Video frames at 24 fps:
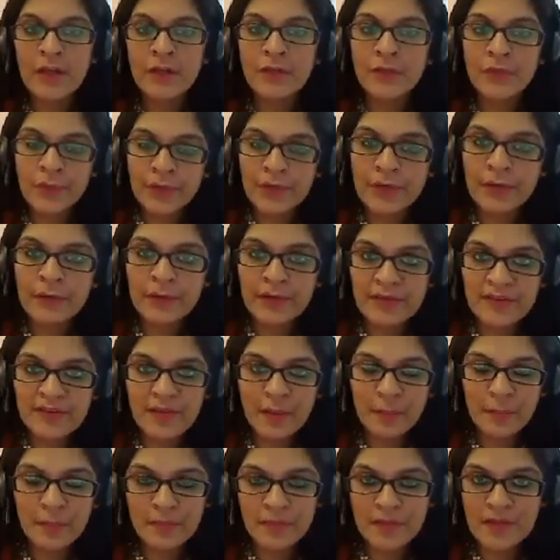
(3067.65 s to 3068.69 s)
You can look at
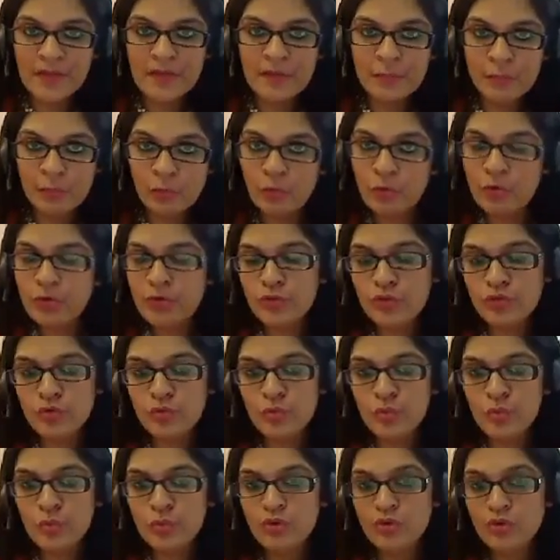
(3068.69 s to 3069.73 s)
some of these MOOCs
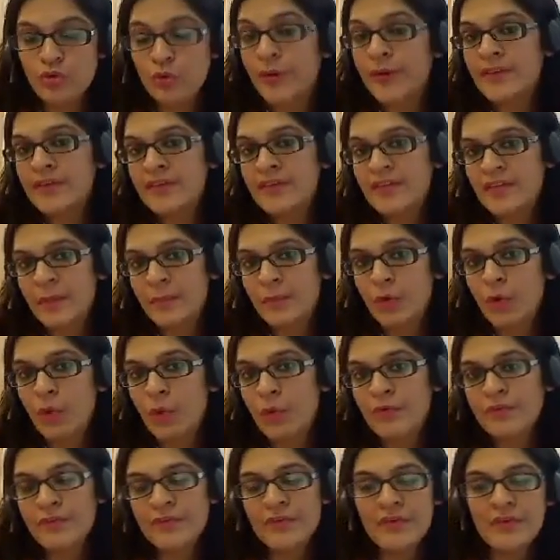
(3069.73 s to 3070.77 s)
to join some
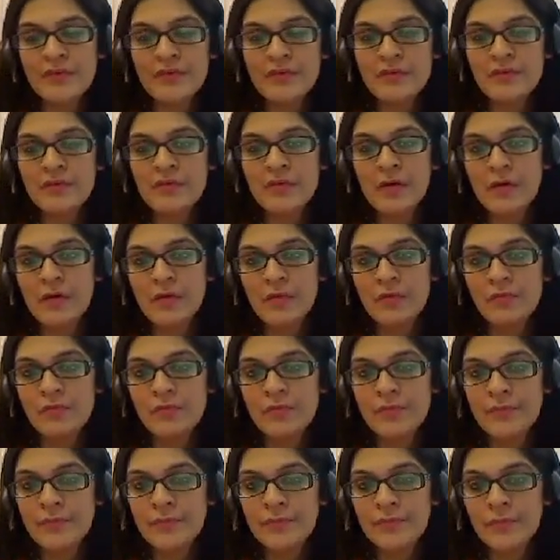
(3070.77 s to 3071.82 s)
courses,
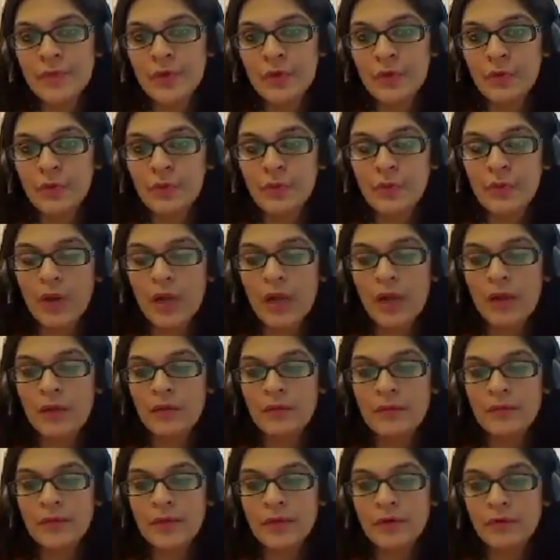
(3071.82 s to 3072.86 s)

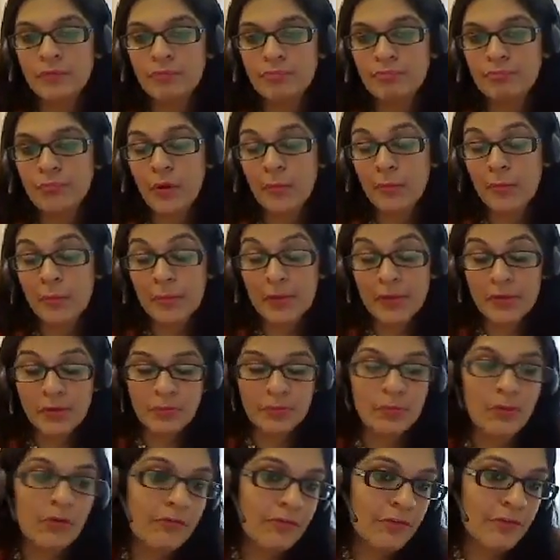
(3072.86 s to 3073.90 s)
that probably
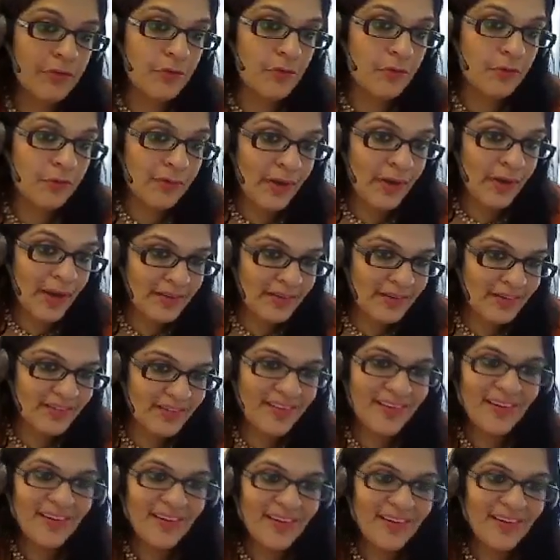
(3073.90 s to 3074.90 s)
don't offer you credit,